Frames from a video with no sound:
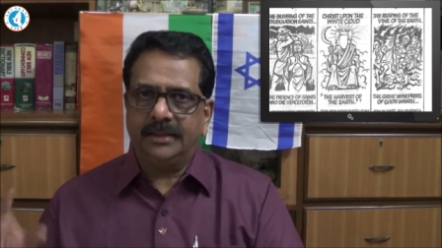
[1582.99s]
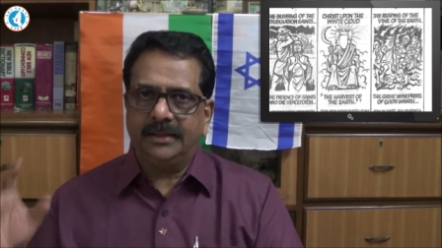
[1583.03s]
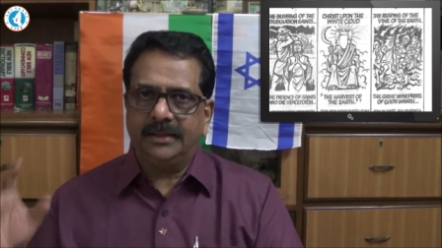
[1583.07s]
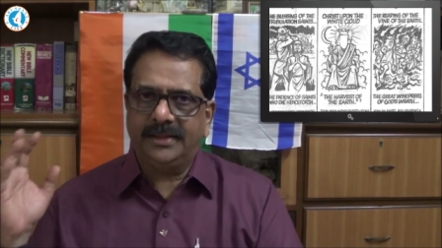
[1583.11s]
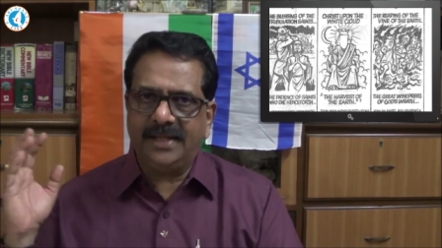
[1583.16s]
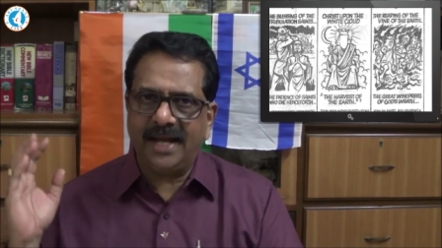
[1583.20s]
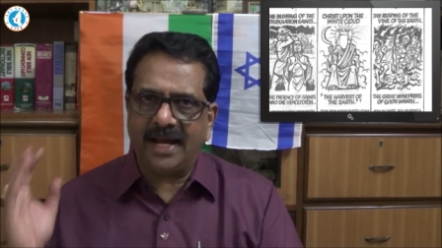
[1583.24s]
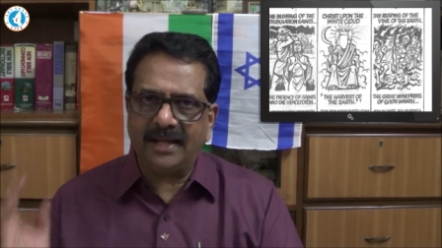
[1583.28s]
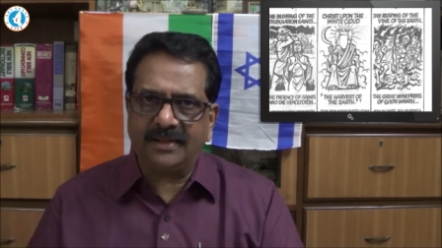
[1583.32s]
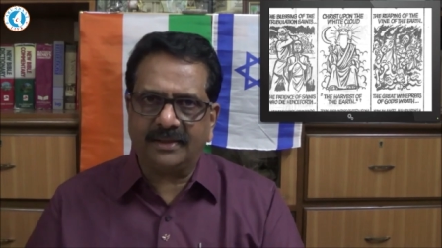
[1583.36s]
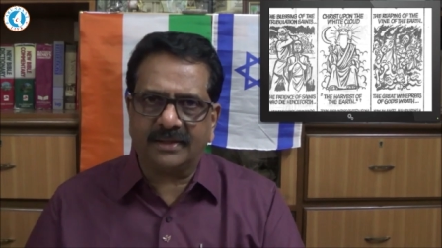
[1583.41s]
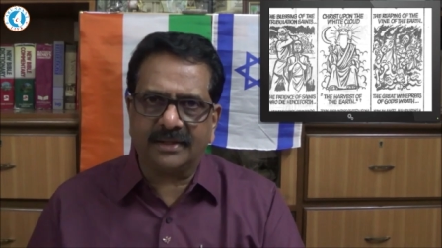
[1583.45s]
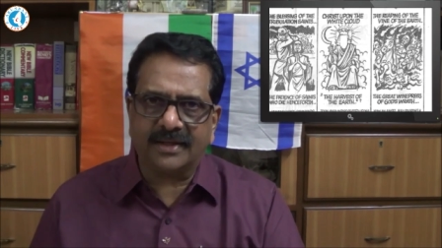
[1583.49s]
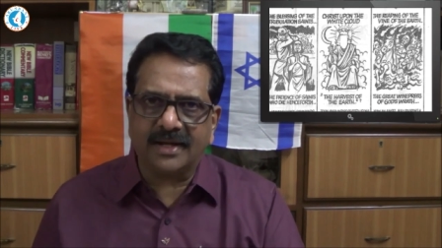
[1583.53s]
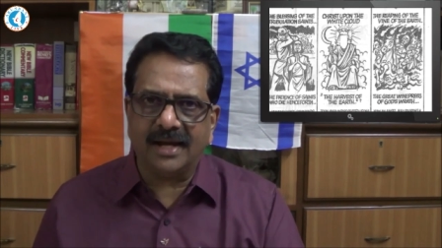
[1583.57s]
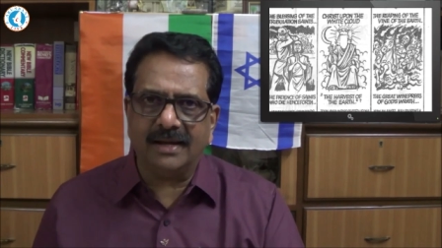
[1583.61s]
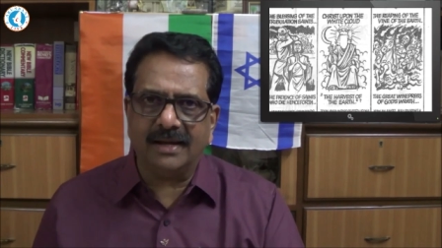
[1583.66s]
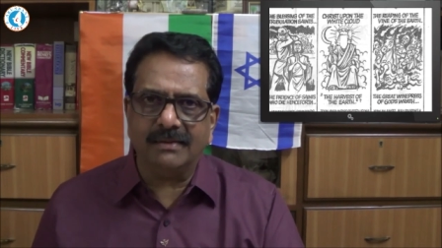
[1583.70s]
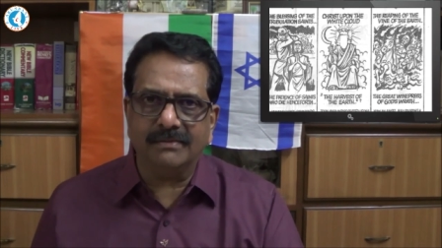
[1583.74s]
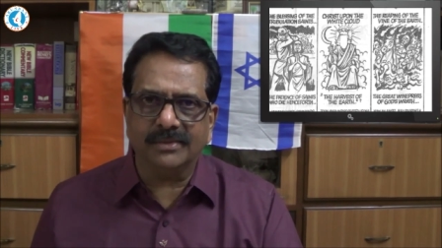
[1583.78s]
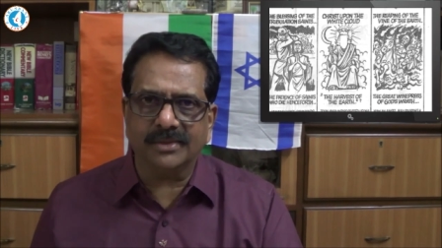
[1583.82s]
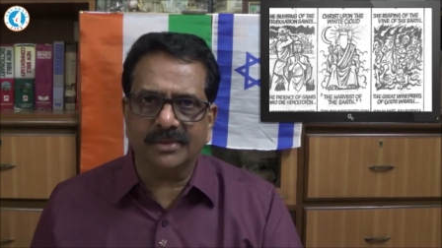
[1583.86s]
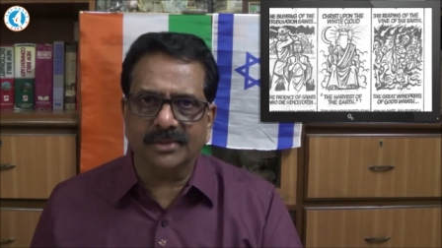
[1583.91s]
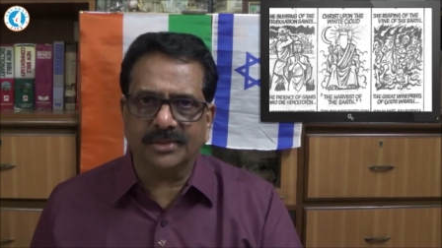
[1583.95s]
Death
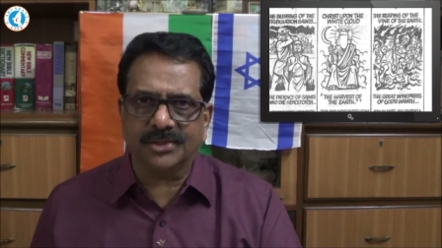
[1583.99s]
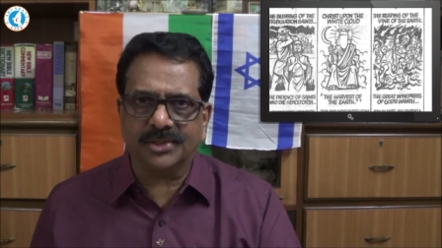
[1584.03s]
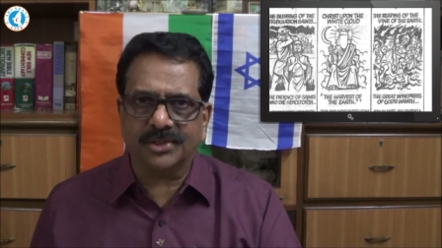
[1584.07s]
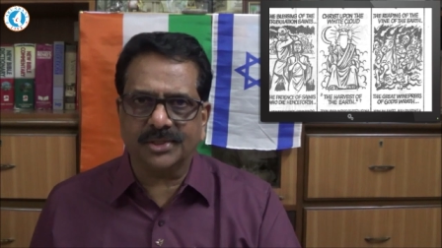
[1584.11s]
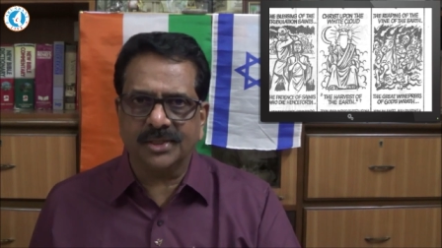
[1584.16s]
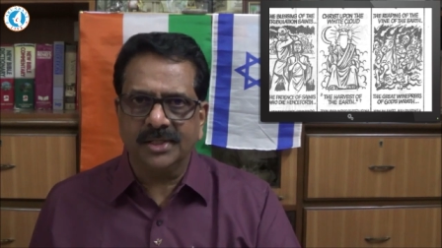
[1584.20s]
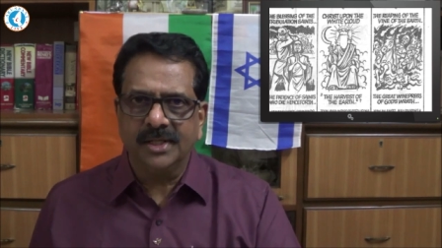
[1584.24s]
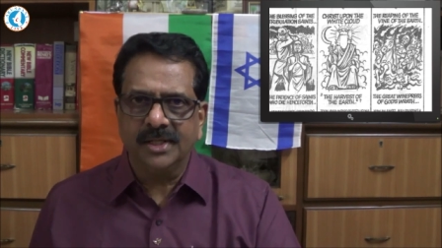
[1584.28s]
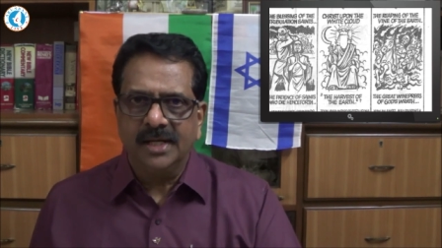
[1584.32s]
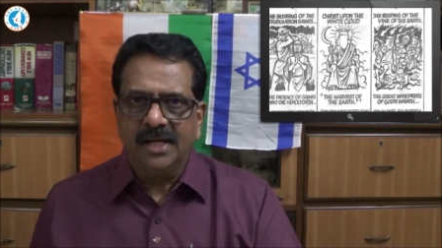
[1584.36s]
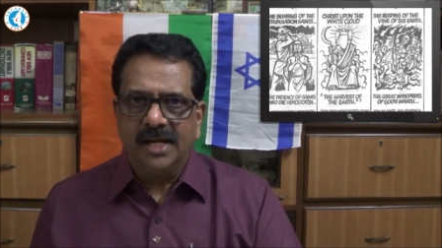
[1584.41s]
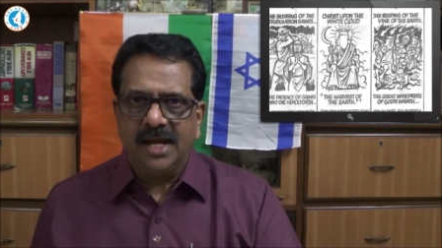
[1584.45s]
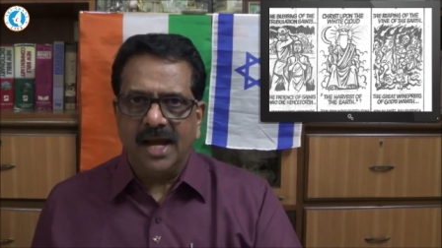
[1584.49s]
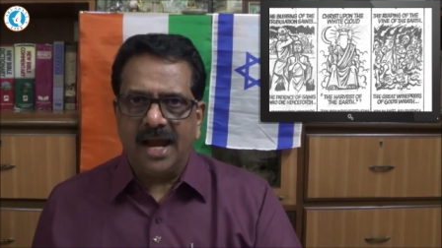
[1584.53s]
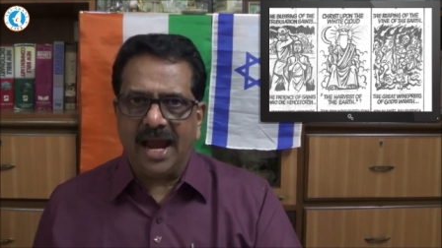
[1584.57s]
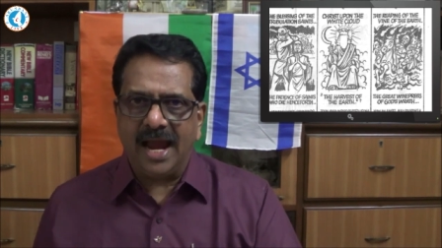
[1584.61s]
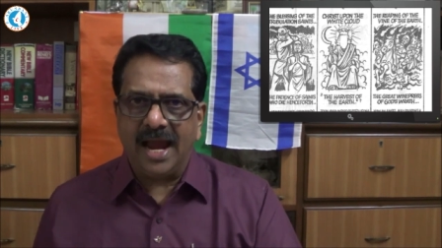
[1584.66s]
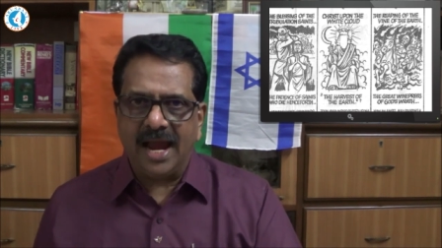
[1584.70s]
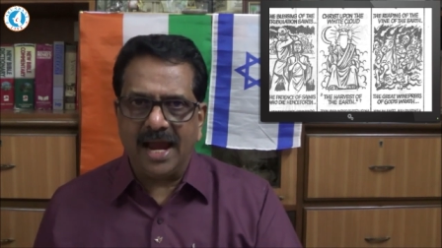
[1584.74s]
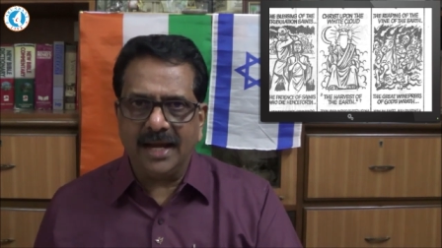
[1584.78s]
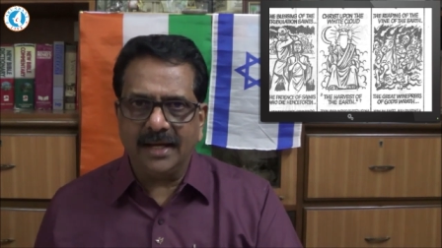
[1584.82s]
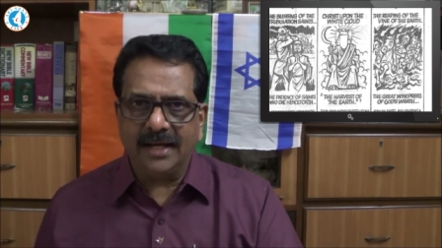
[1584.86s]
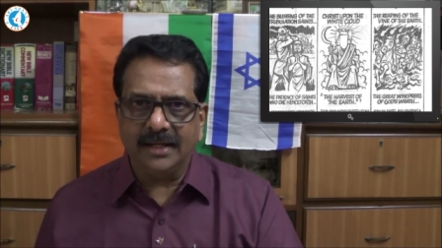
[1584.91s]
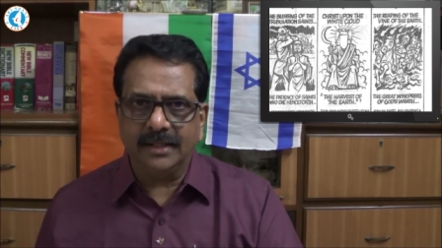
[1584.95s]
comes
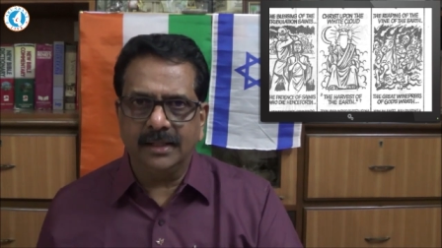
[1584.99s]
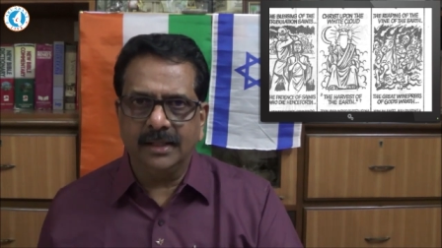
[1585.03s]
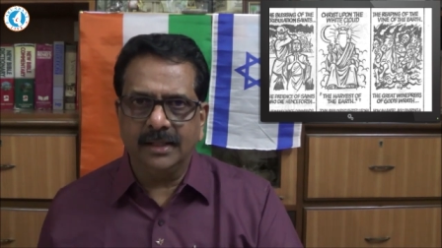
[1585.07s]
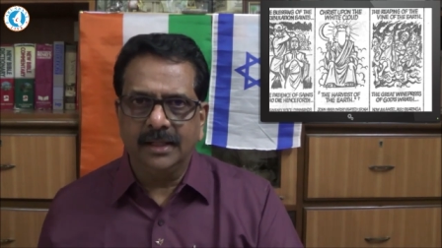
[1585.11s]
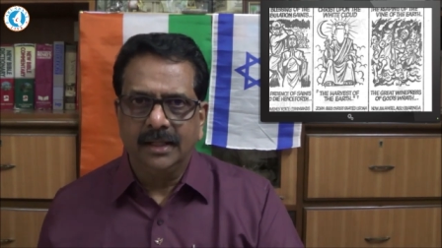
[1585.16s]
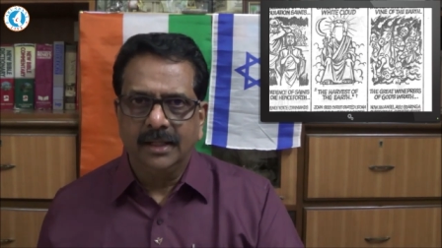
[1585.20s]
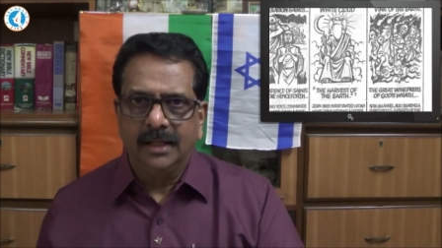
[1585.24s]
and,